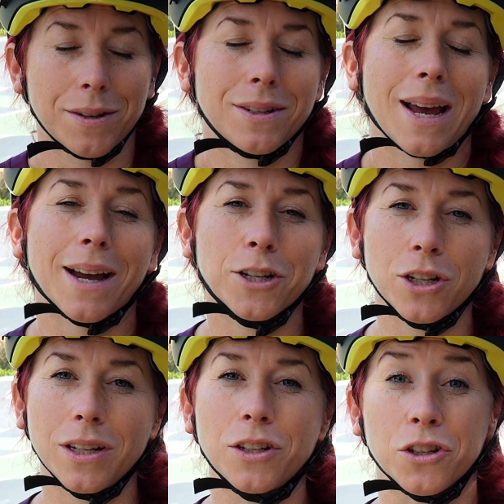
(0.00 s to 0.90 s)
there's
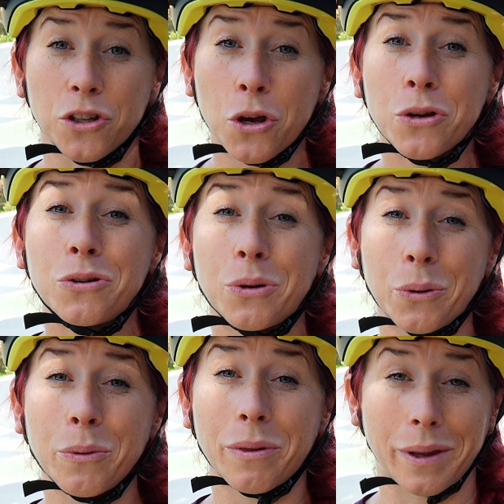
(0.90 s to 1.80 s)
actually just
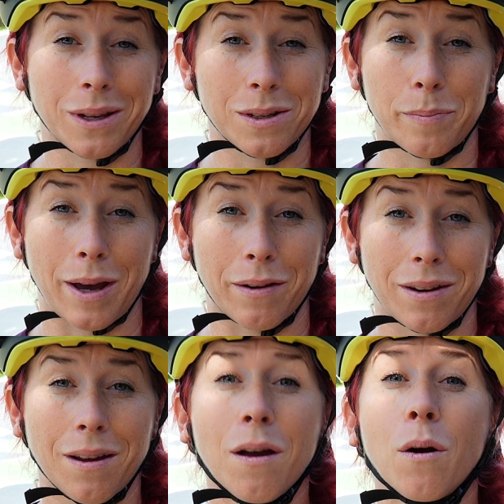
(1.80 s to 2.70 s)
two things about
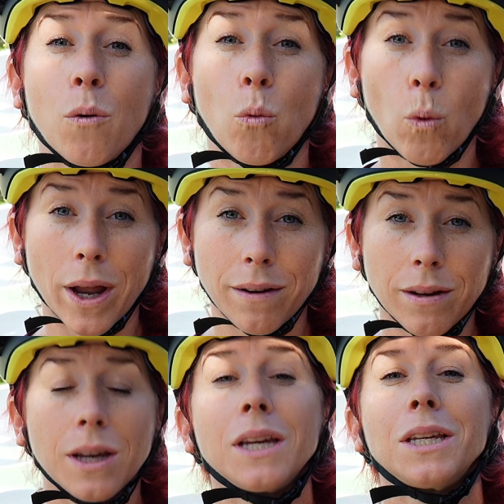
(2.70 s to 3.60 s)
it.
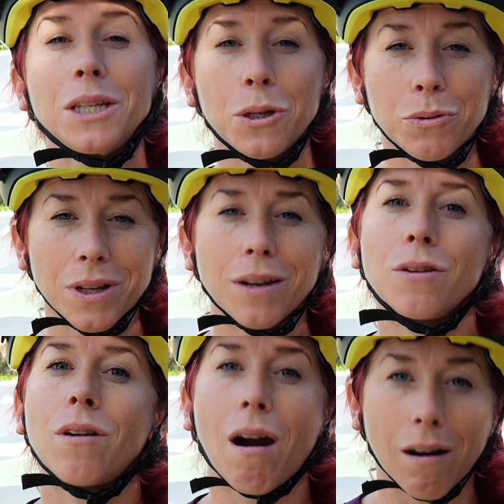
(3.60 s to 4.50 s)
One, using
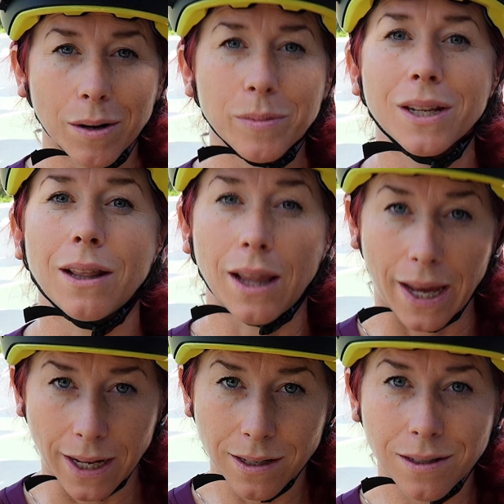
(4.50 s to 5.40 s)
your arms and
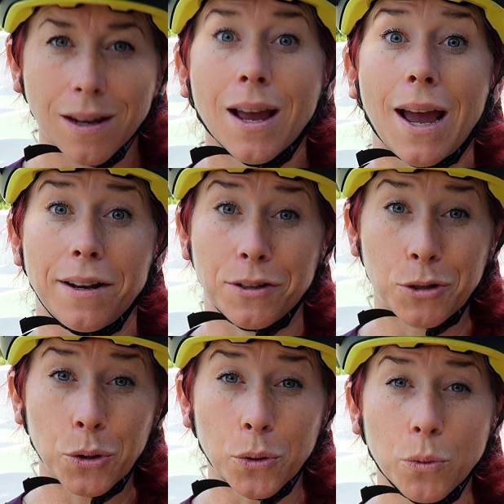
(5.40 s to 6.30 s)
legs, and
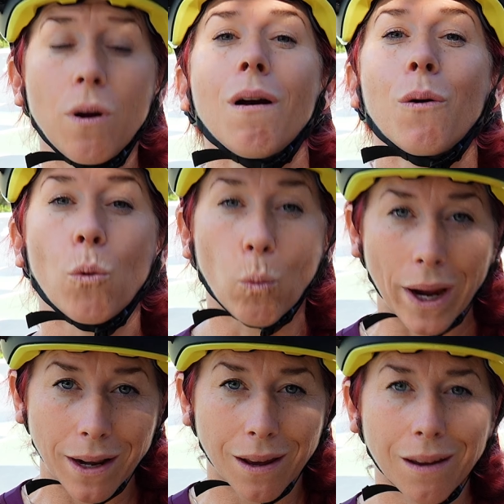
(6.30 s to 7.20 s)
two,
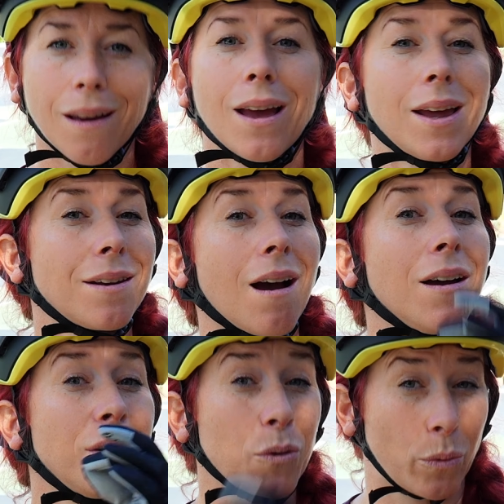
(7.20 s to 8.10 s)
weighting and
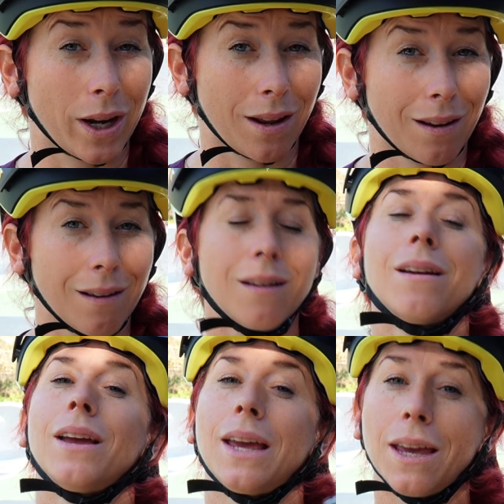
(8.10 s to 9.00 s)
unweighting.
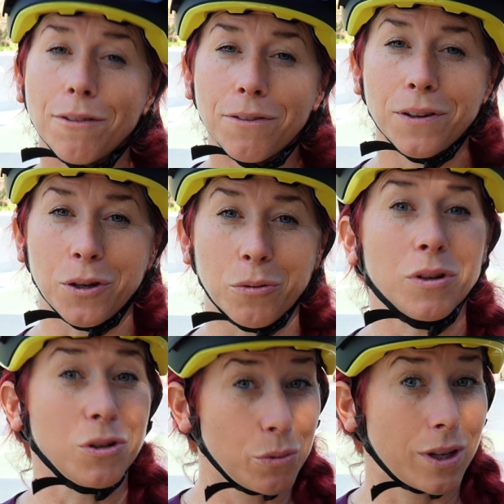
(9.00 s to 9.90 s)
If
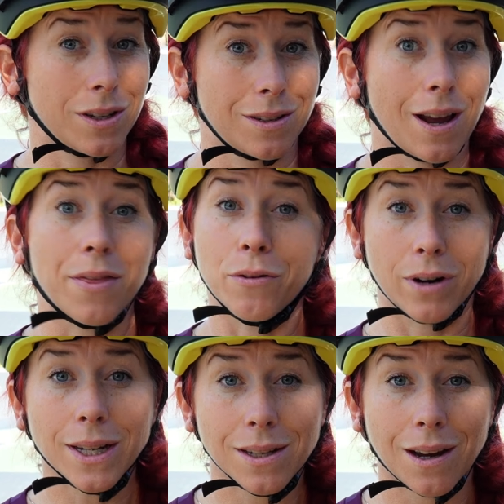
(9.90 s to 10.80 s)
you do this at the
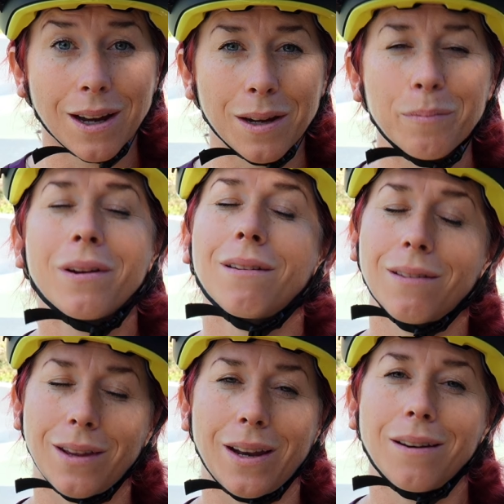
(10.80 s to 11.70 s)
right time,
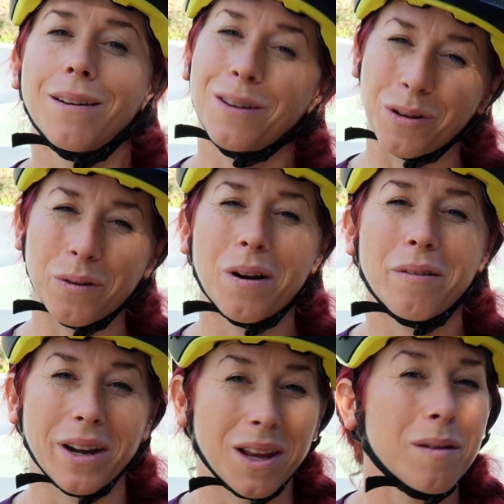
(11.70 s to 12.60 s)
then you're
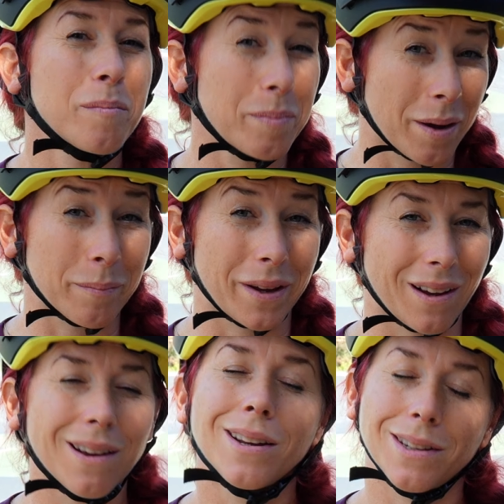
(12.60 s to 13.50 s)
already
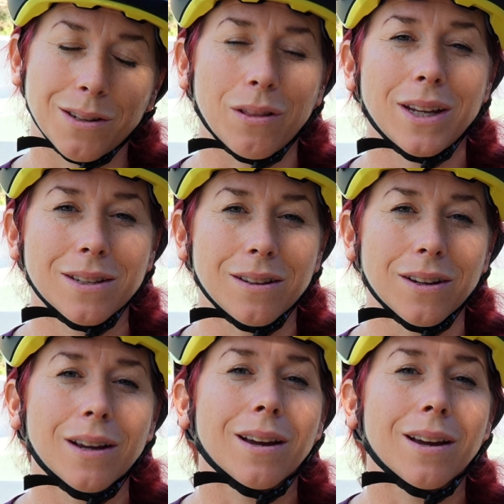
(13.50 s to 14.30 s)
pumping. So let's look